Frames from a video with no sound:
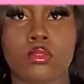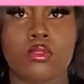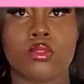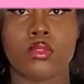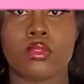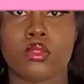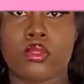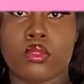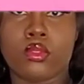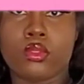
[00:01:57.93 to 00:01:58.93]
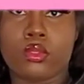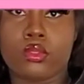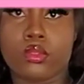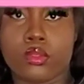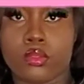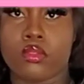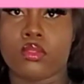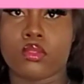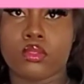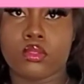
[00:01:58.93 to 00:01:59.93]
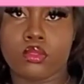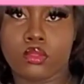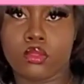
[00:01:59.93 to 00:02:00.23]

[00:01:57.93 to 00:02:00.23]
because I spent so much money on it.